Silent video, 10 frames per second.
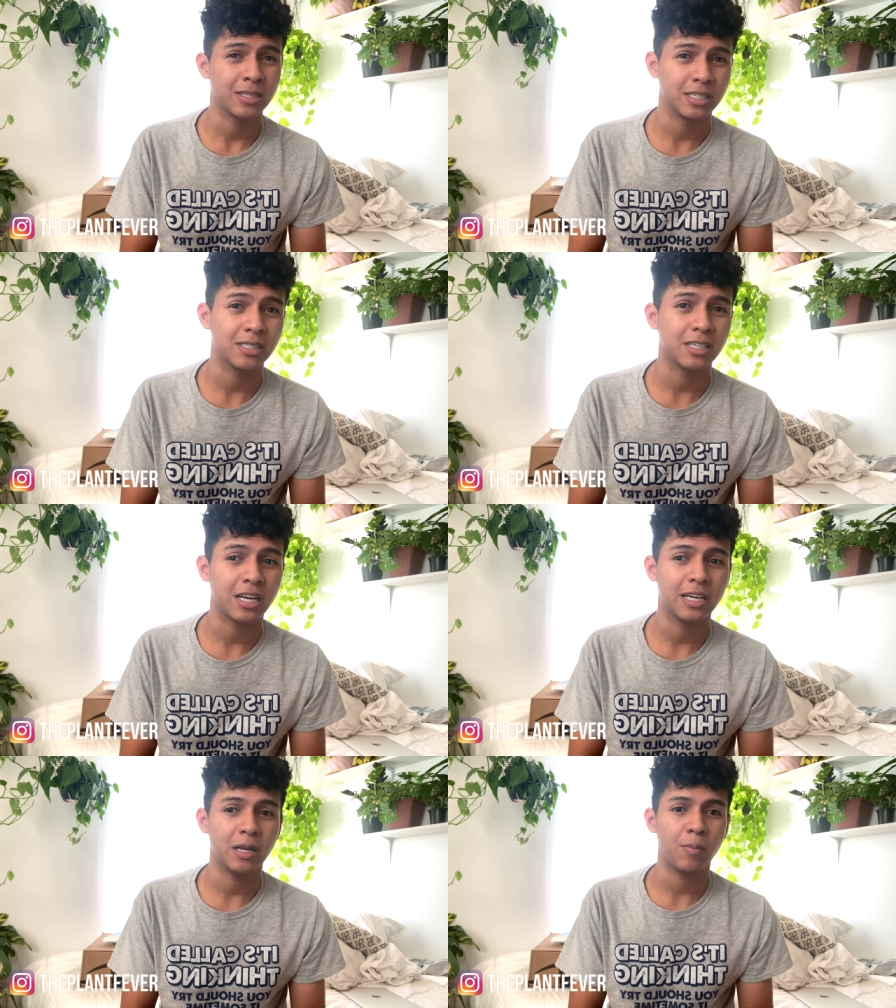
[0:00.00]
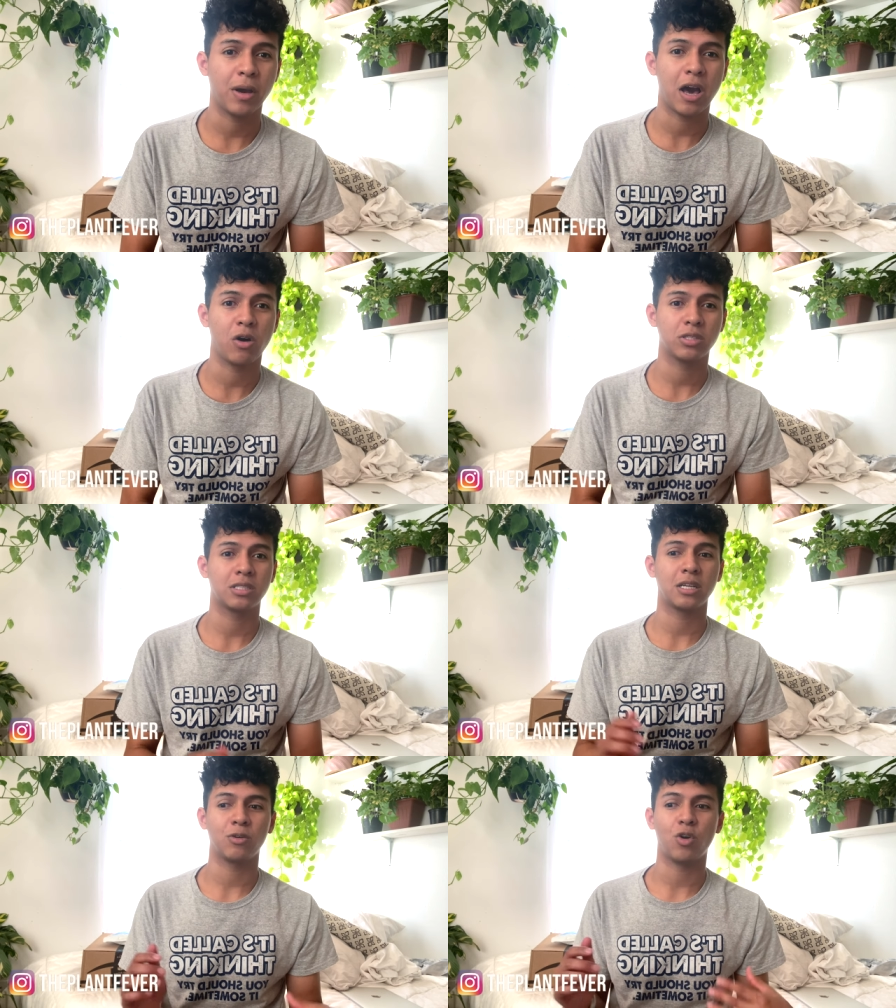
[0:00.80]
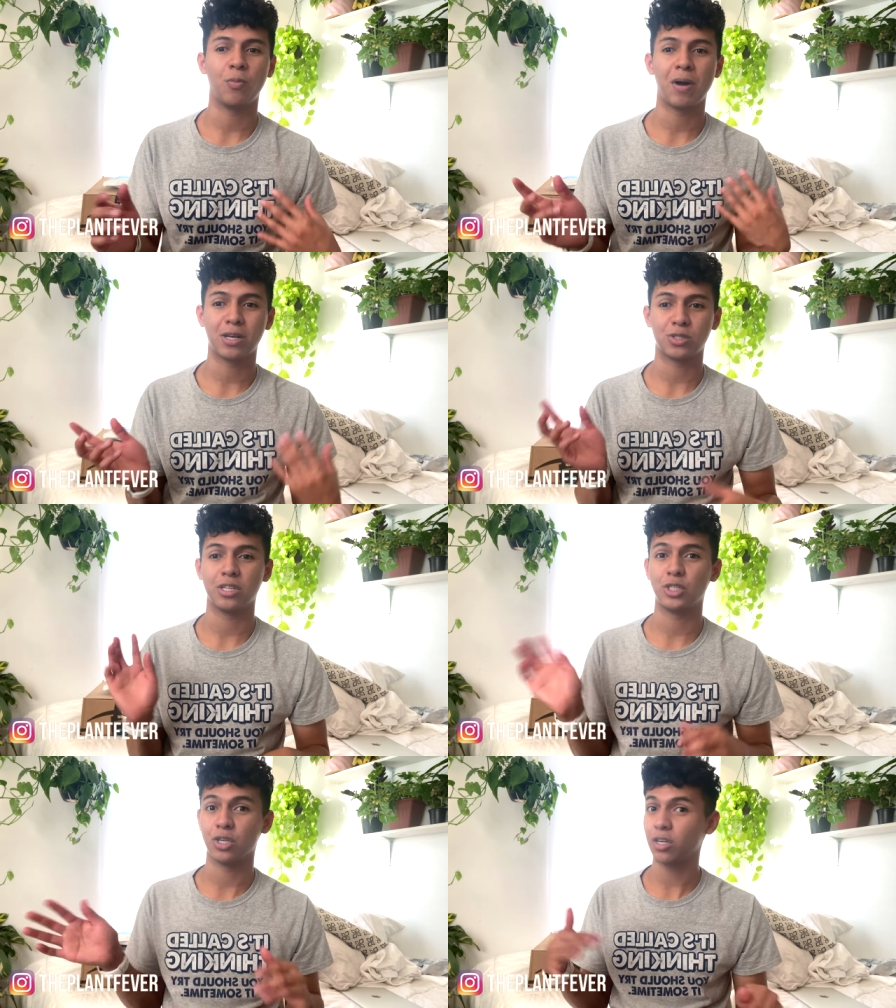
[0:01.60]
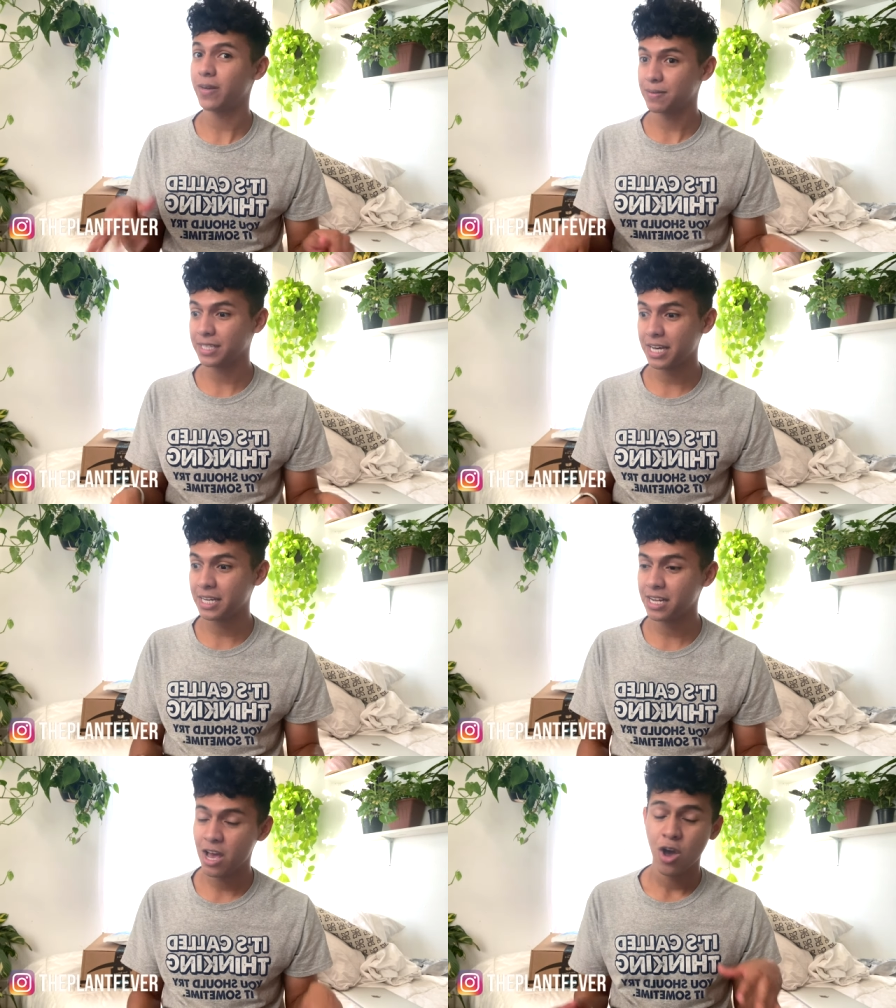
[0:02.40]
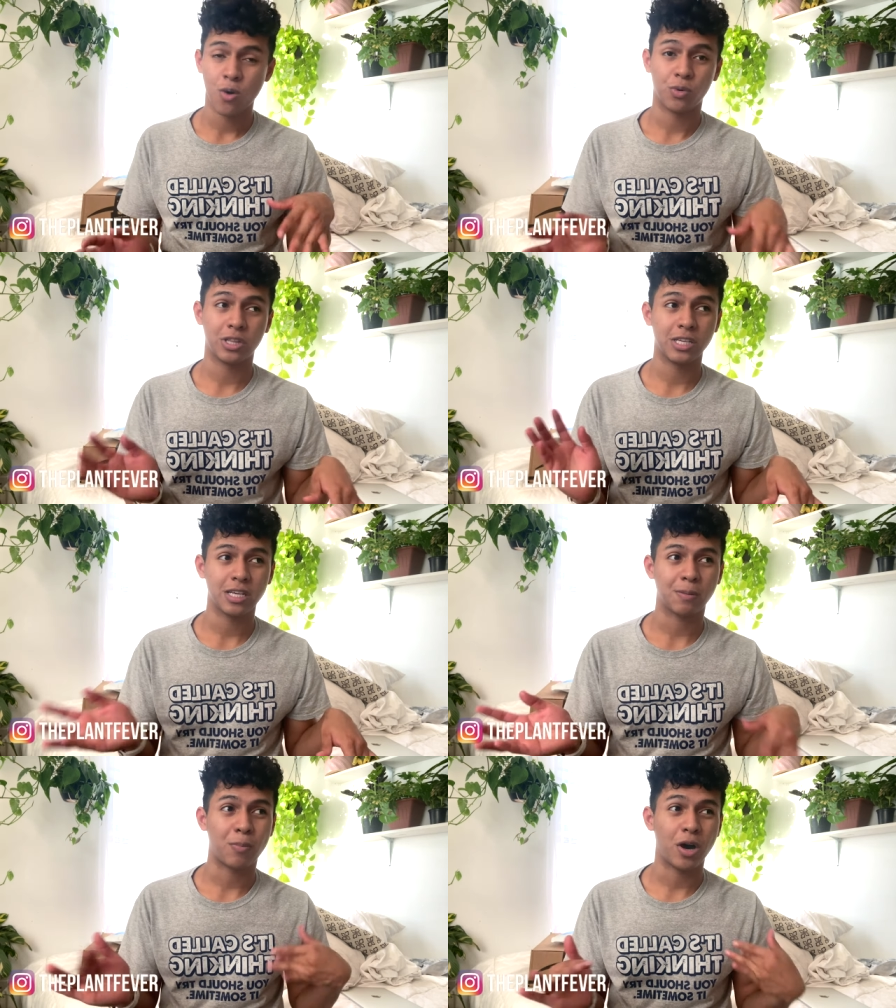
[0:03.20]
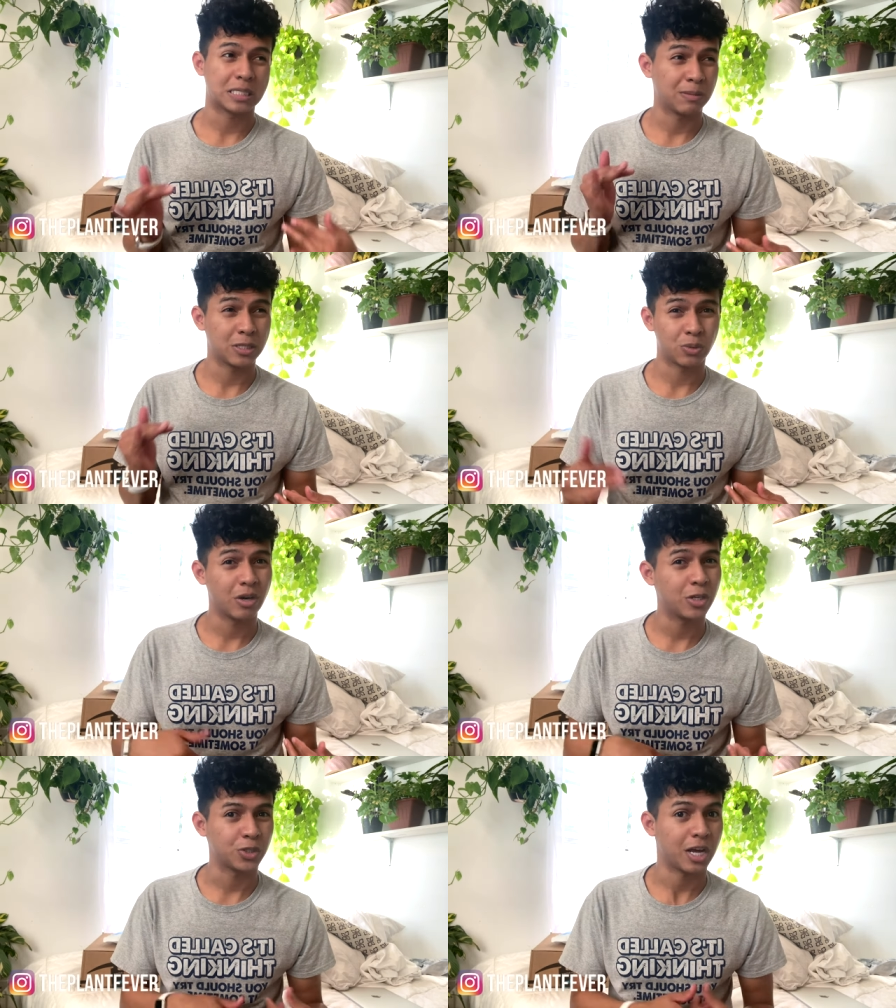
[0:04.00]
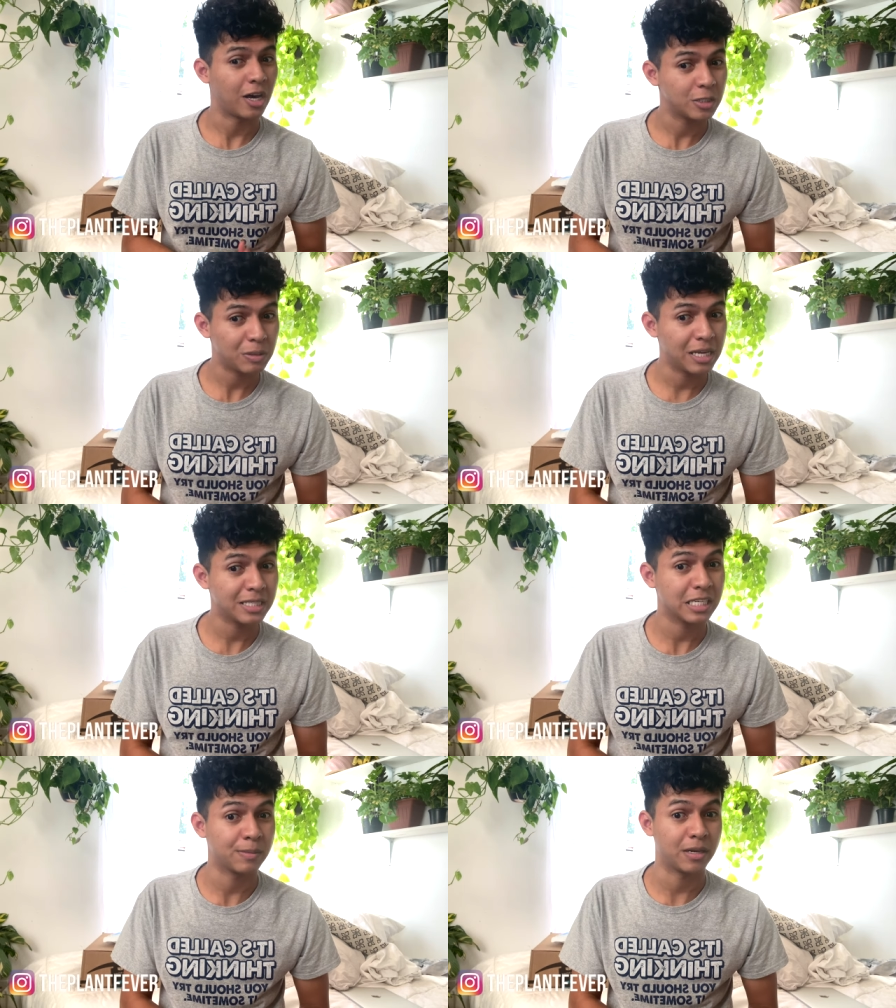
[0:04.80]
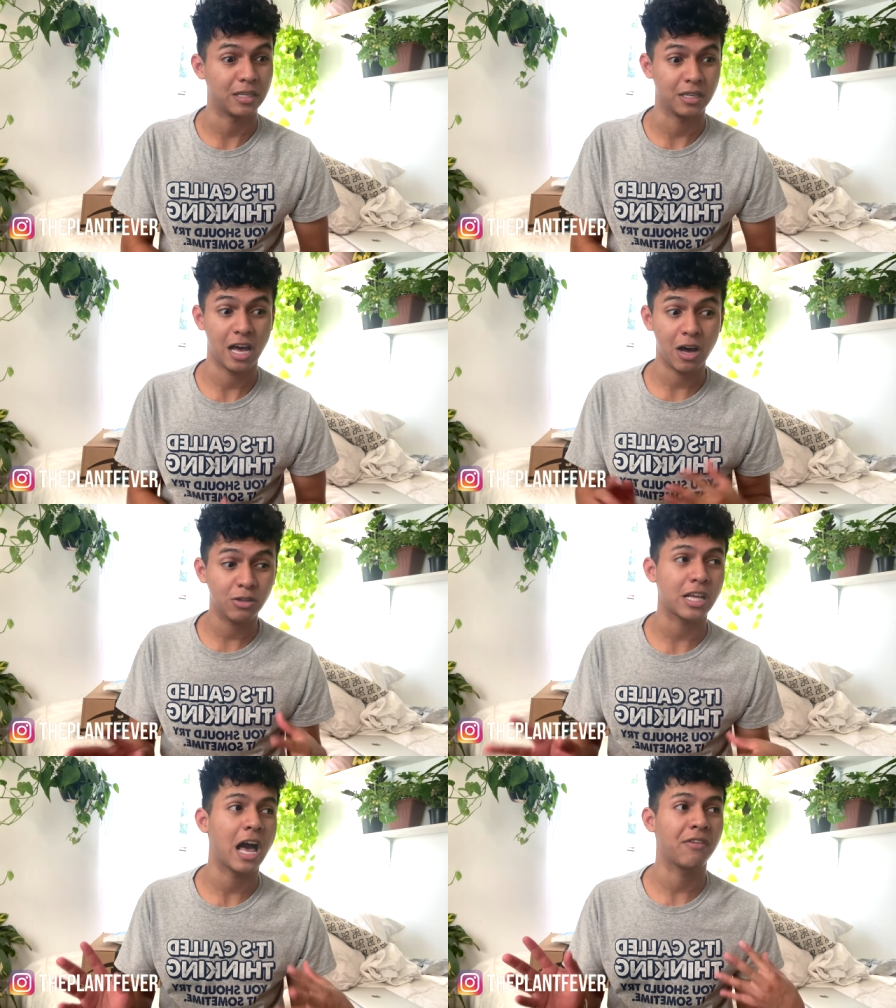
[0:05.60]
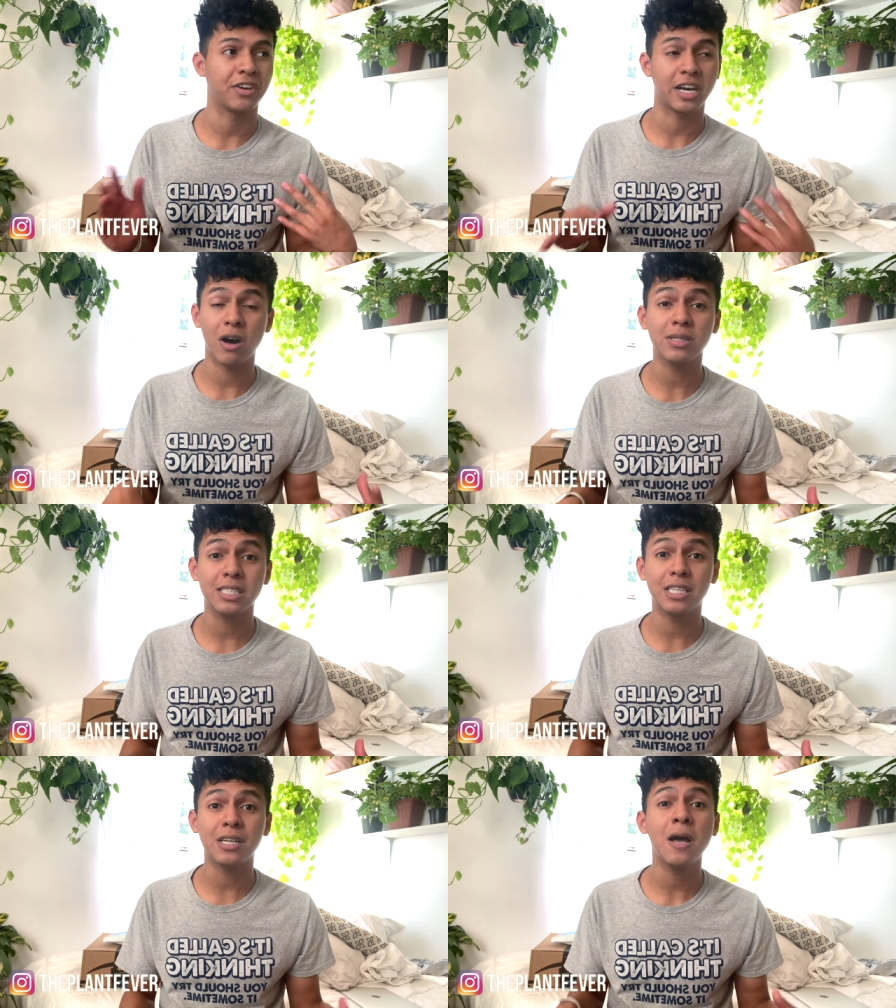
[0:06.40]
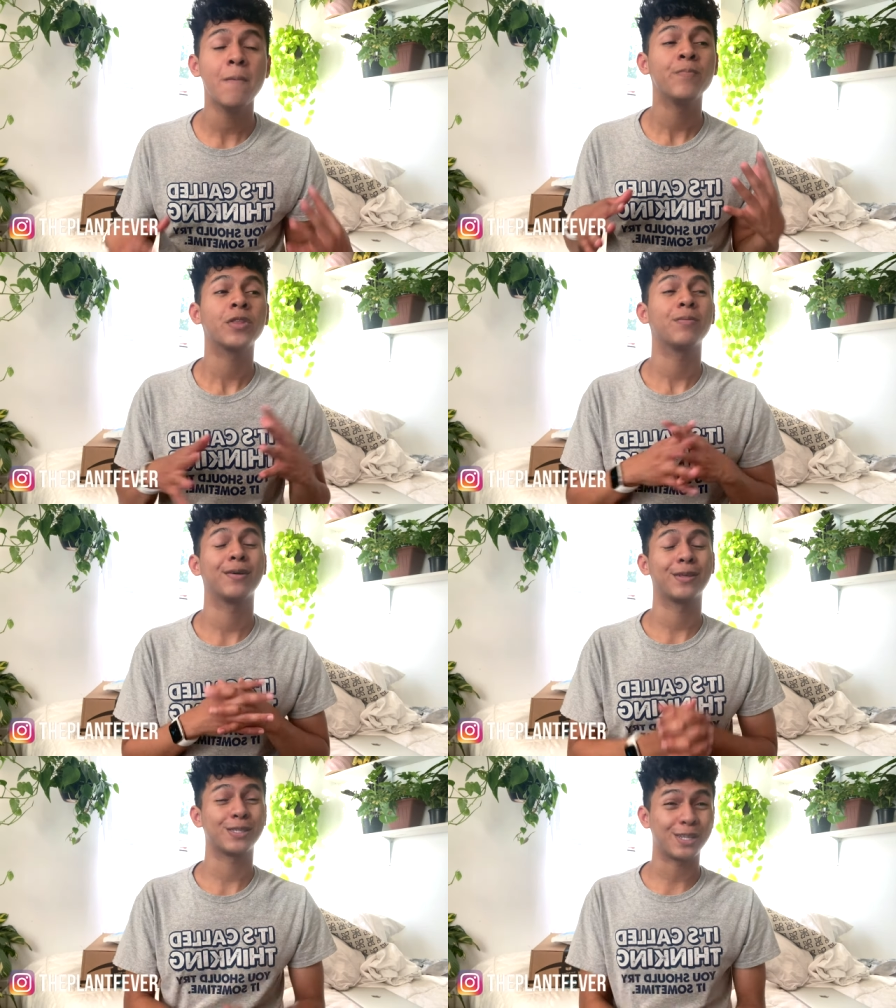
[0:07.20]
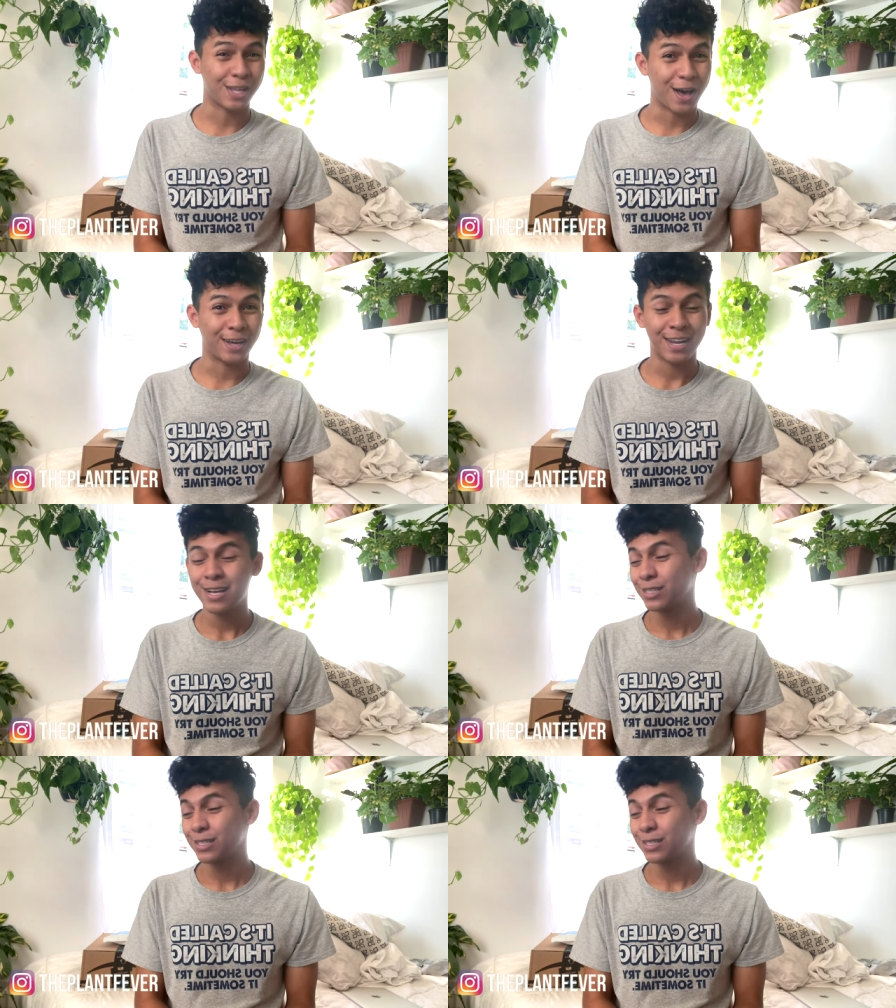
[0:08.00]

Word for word: inside, my house is gonna go back to the jungle vibes again where there's like possibly 300 house plants in my house. I haven't counted, but there's a lot.